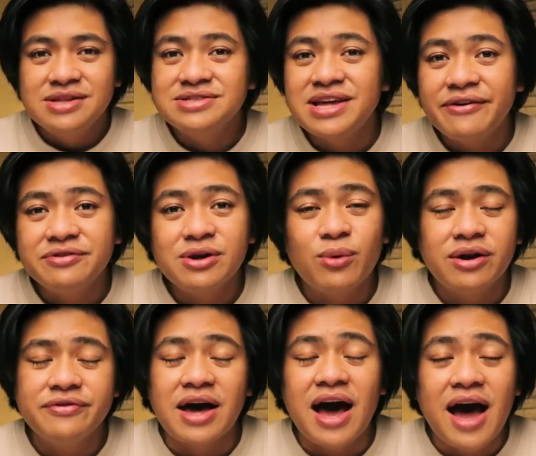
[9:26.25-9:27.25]
This is definitely one
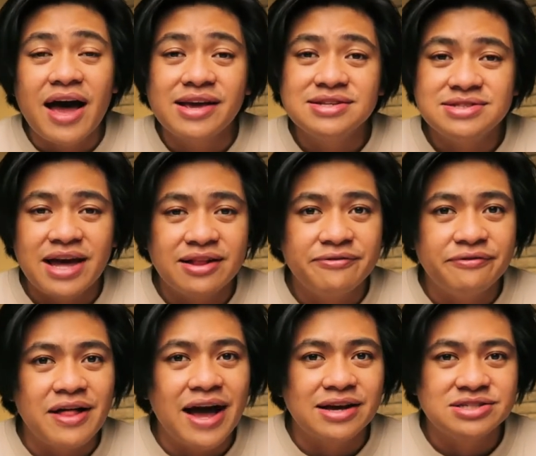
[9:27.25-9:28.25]
of the highest end
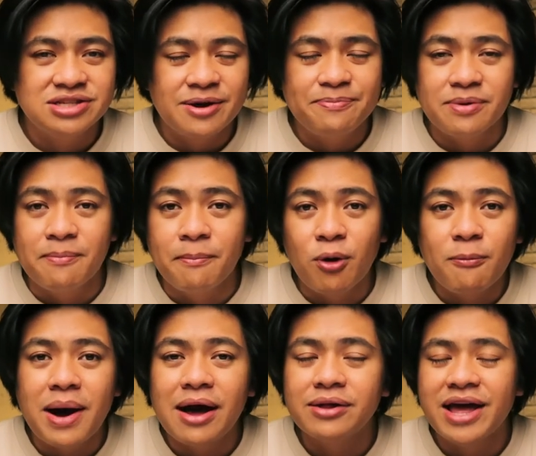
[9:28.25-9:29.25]
flagship
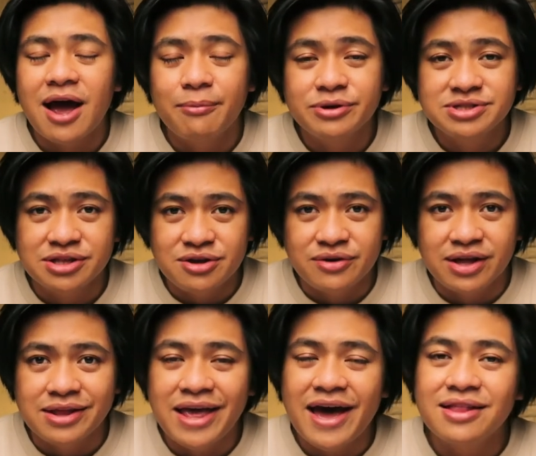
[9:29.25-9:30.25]
mobile cameras that you
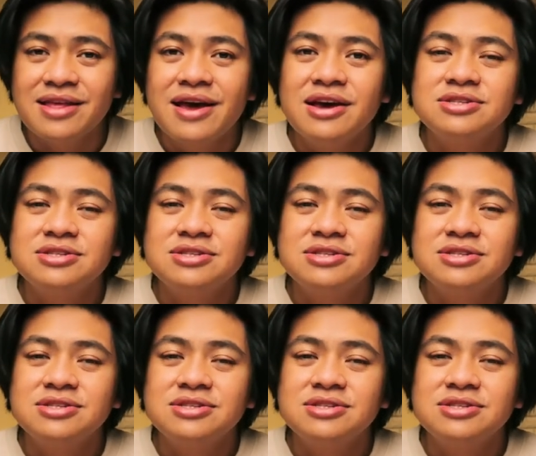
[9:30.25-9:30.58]
can get.